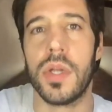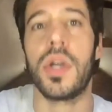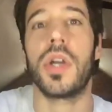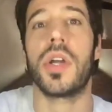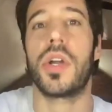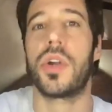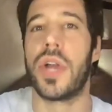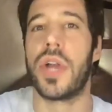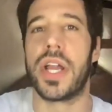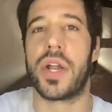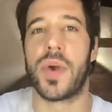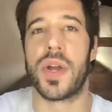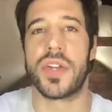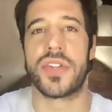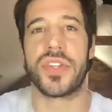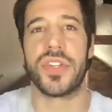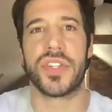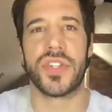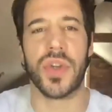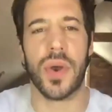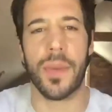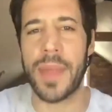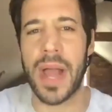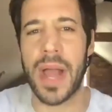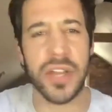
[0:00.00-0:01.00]
Great question.
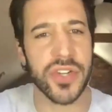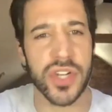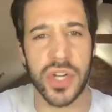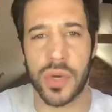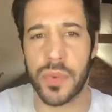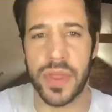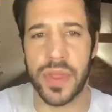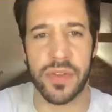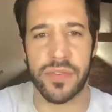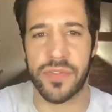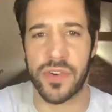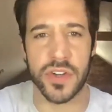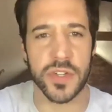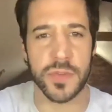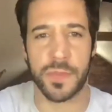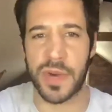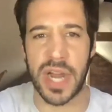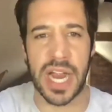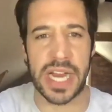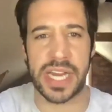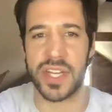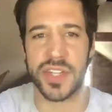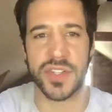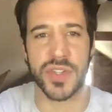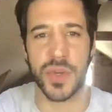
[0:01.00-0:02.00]
So I'm not sure when the first
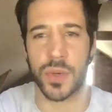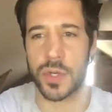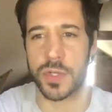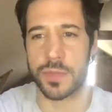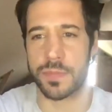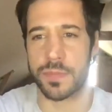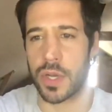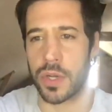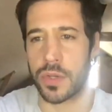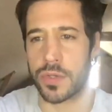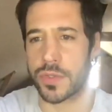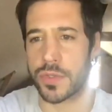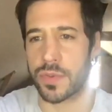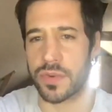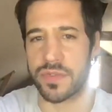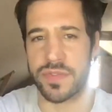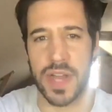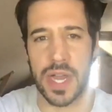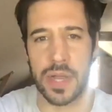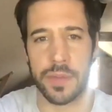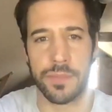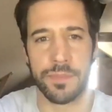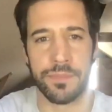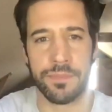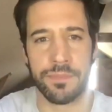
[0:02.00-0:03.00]
Brachiosaurus bones were
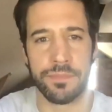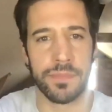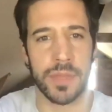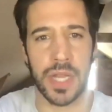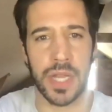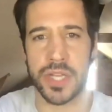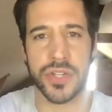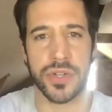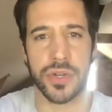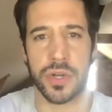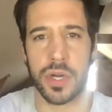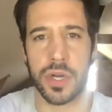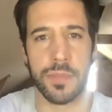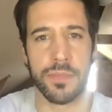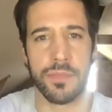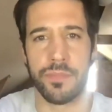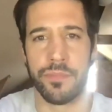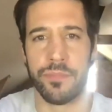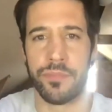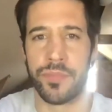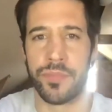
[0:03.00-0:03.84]
found. I'm not sure. I'm um,